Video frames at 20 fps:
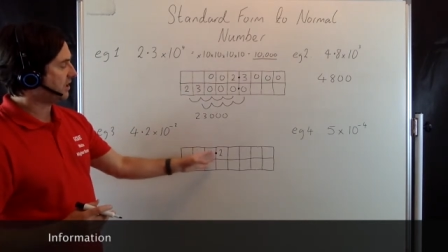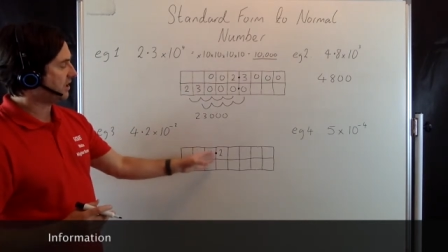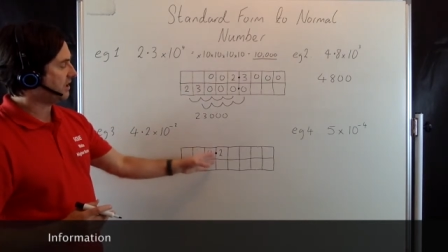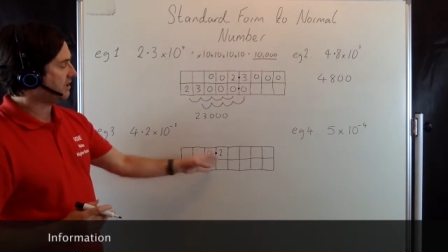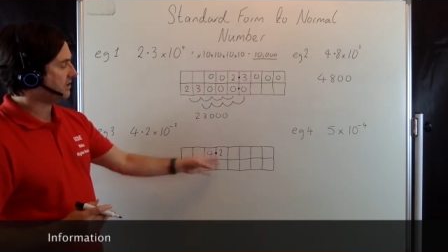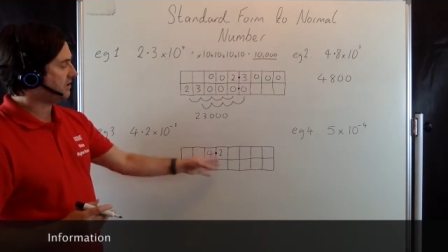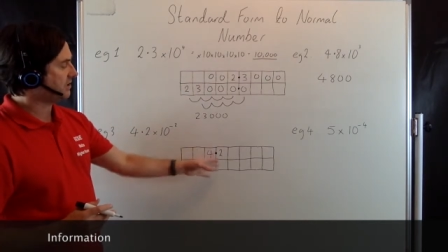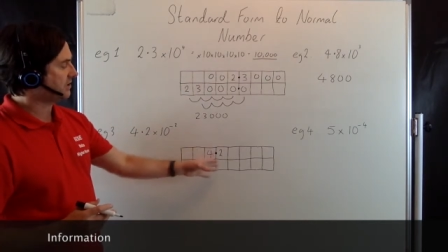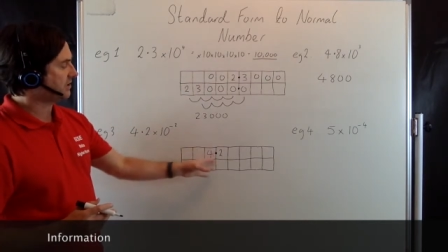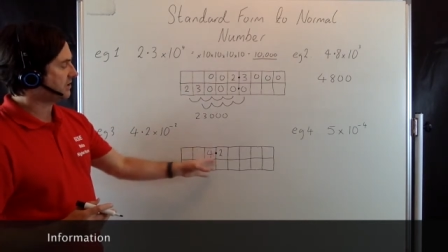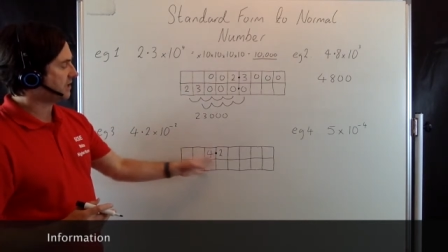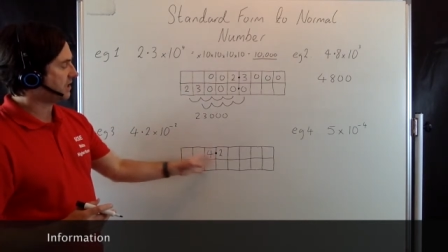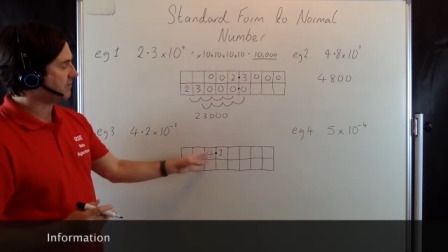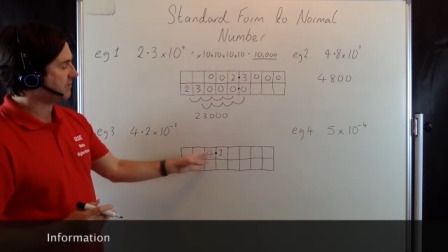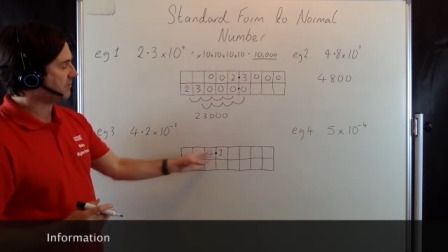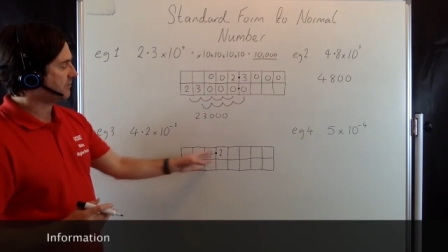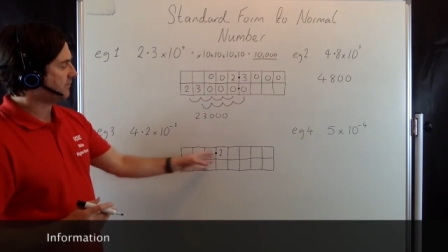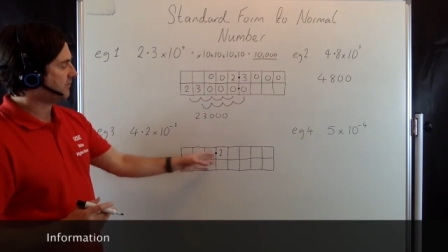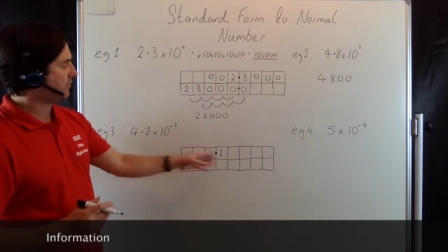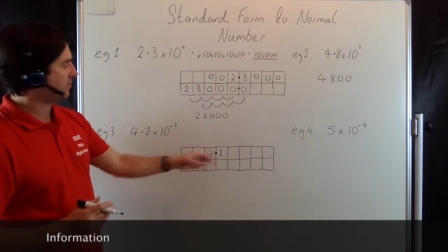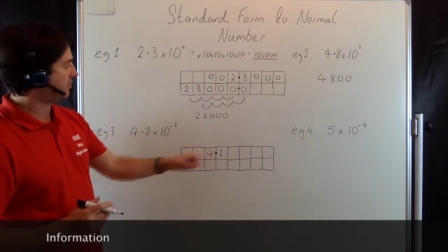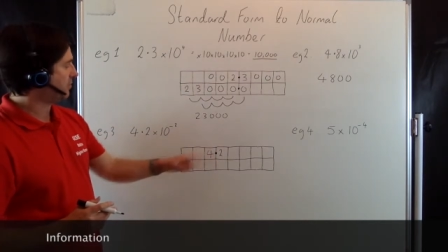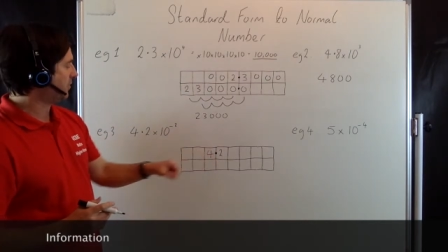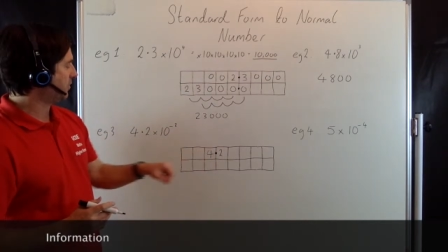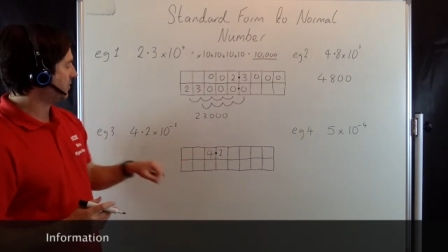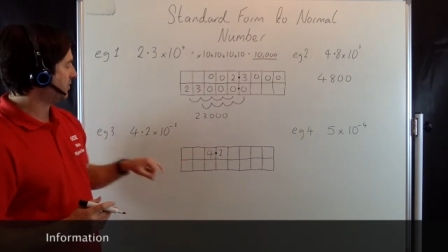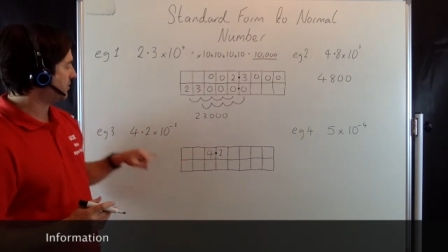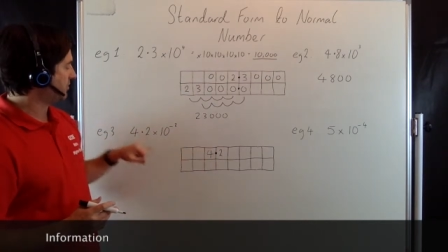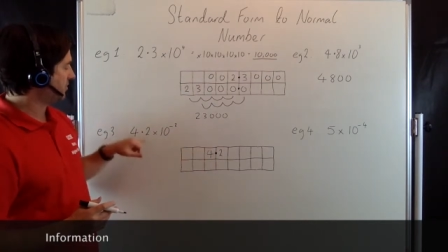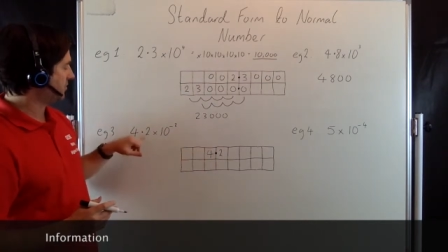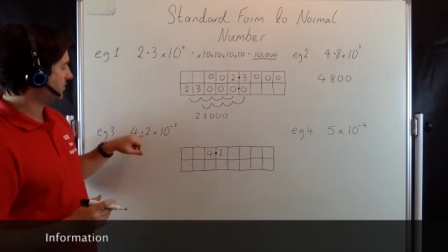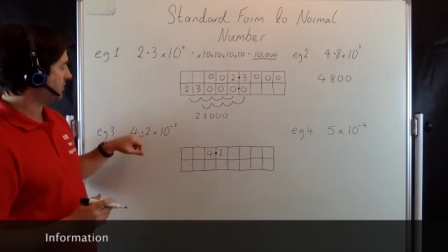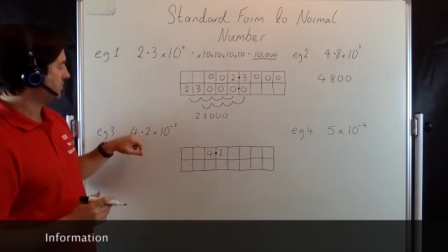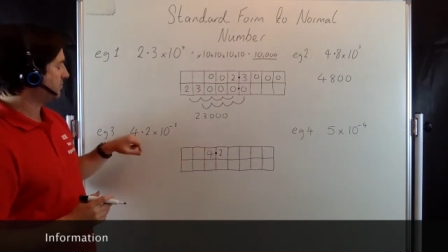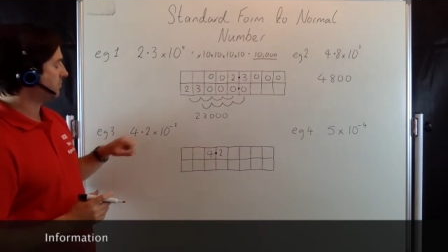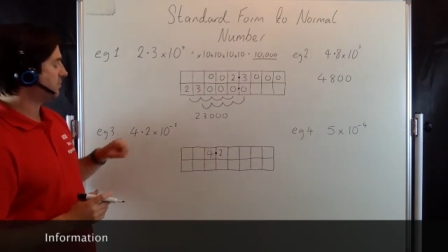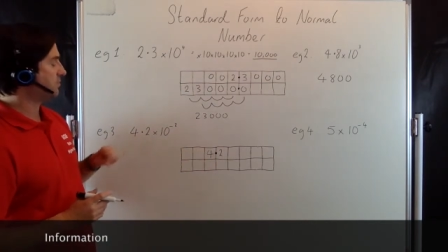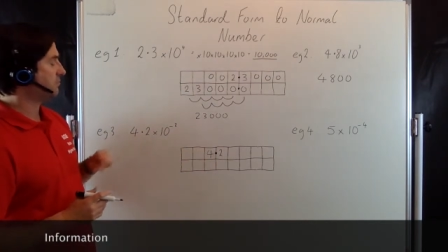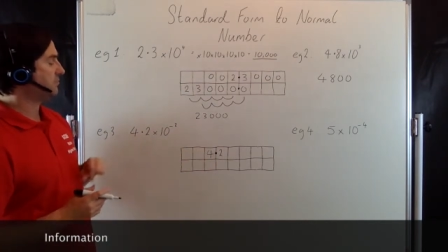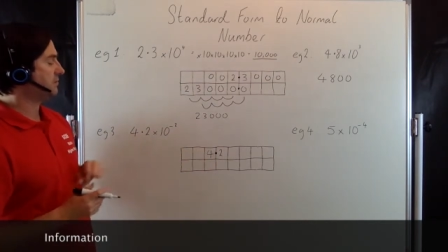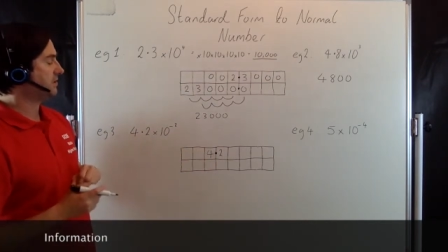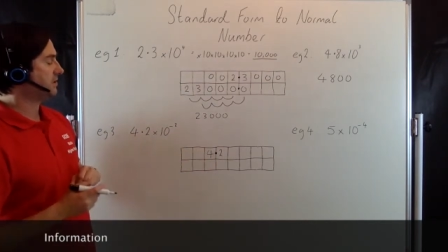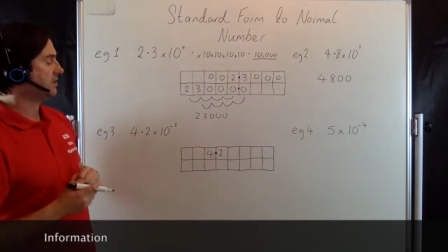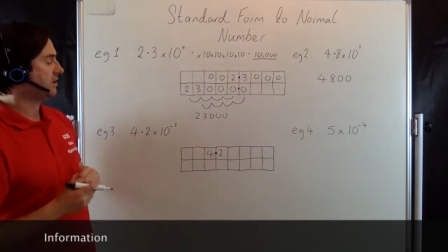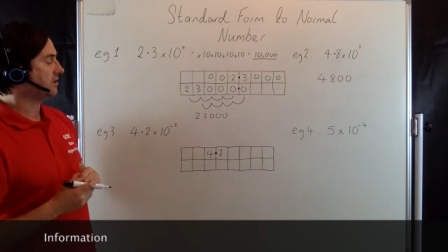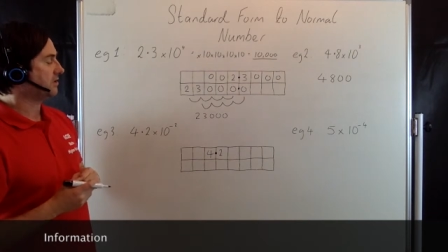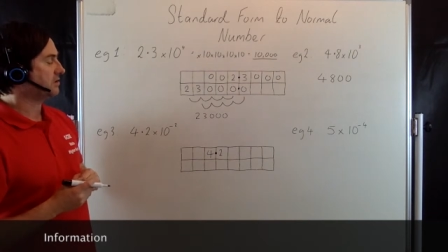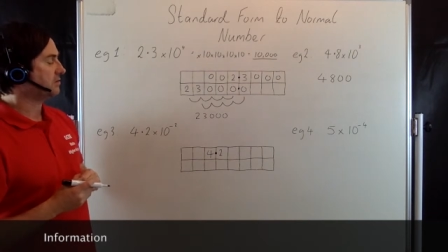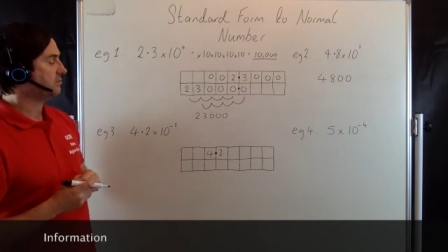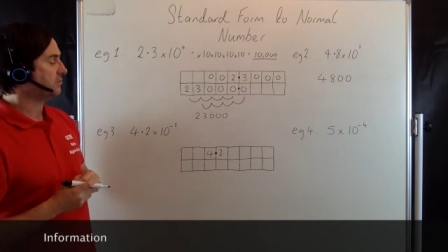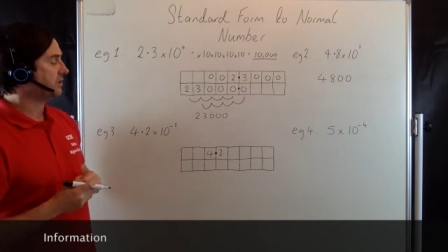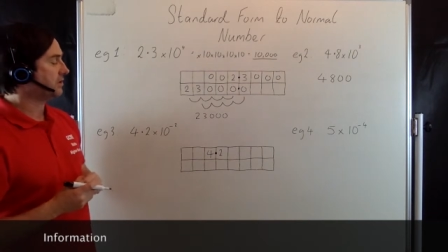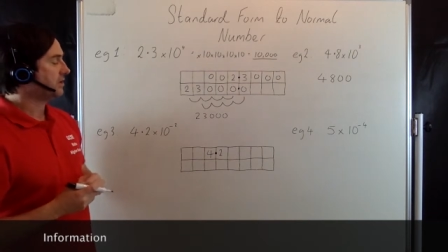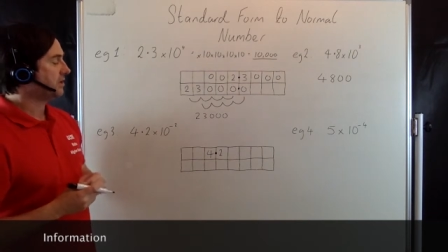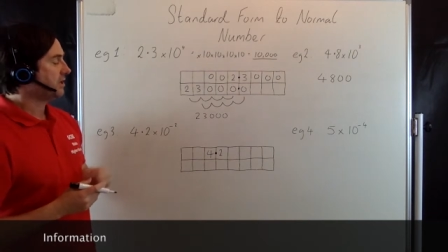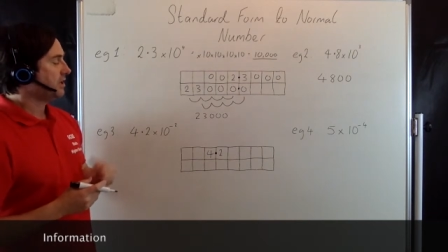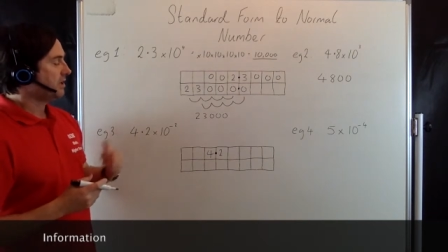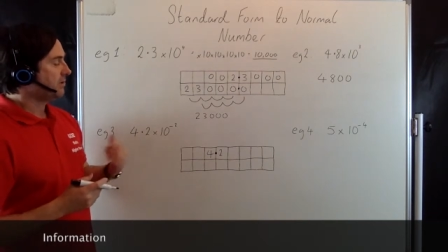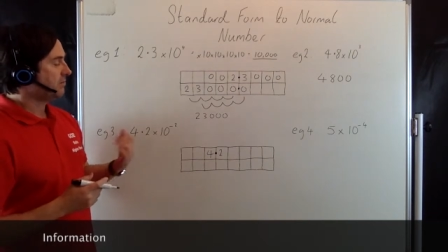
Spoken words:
in this table 4.2 is what we started with,